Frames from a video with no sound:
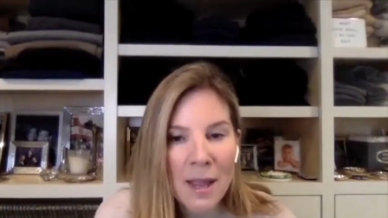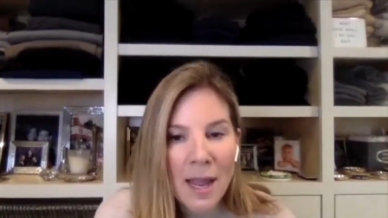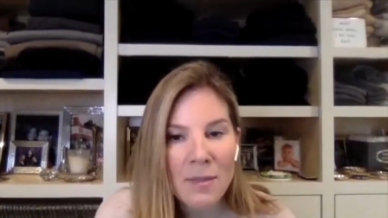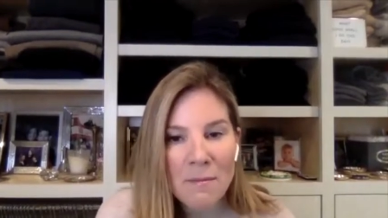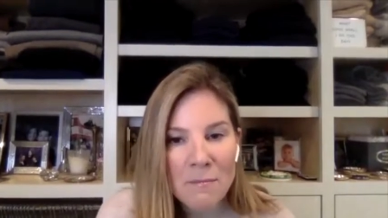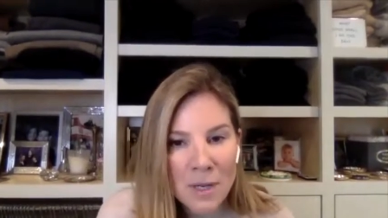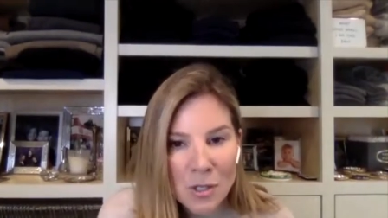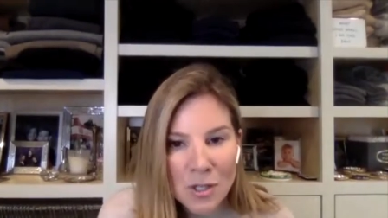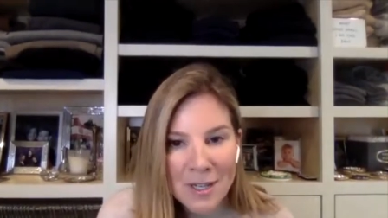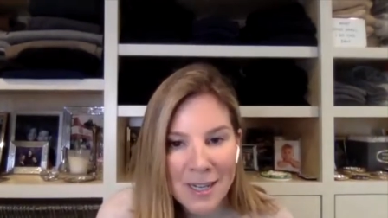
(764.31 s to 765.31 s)
And the
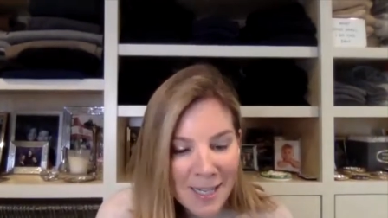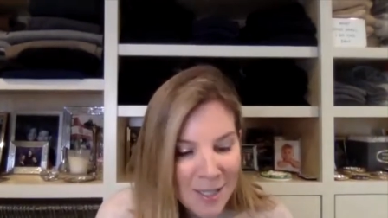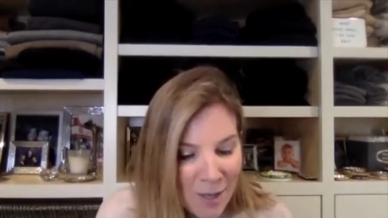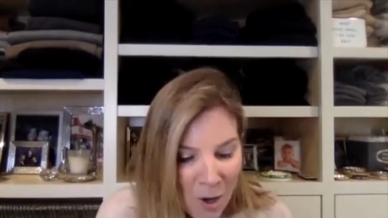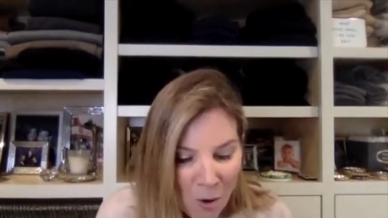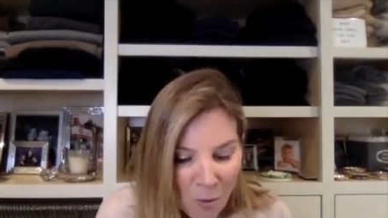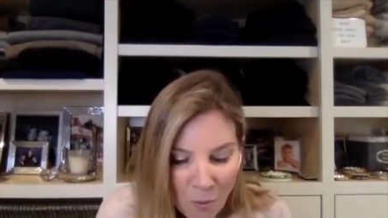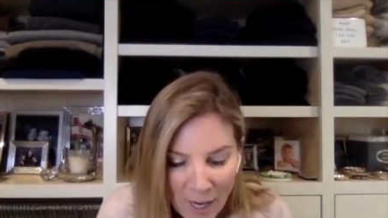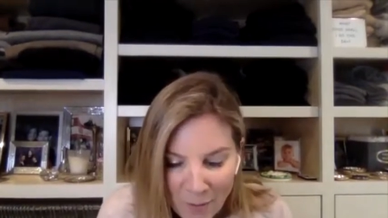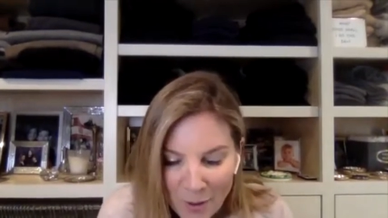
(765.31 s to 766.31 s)
mission is
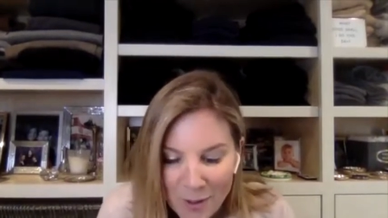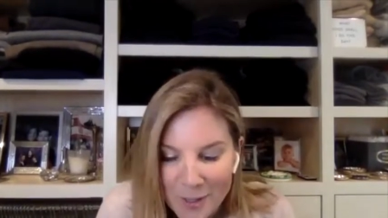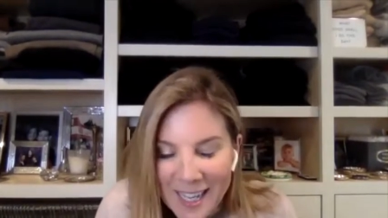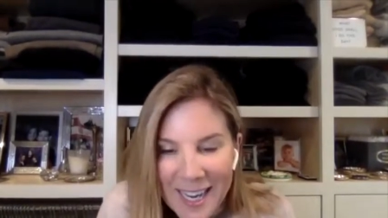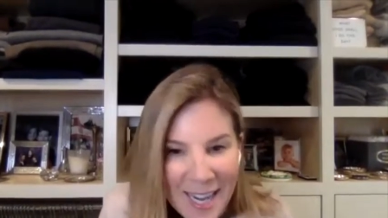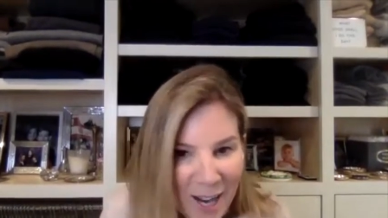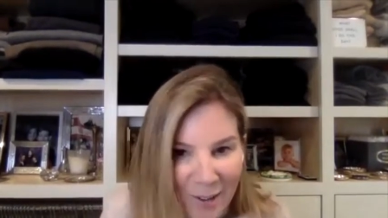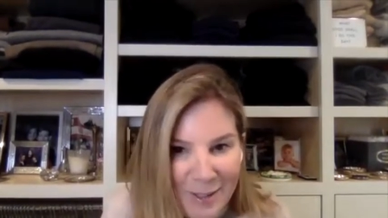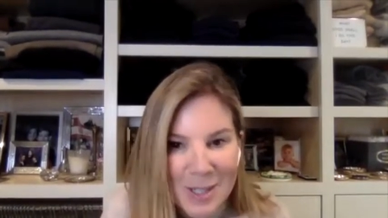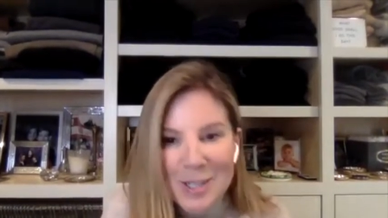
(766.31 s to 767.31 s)
whatever you're setting
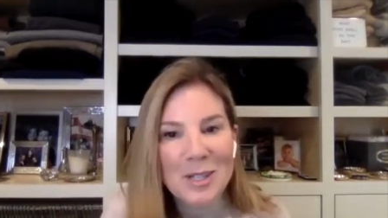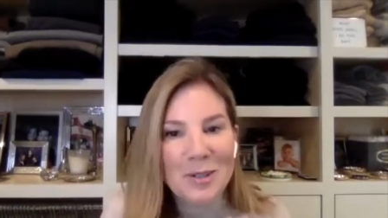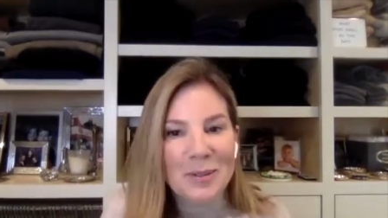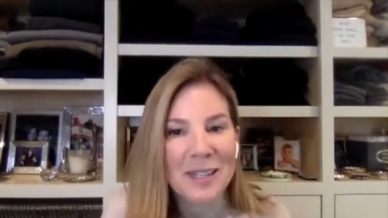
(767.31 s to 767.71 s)
out to do.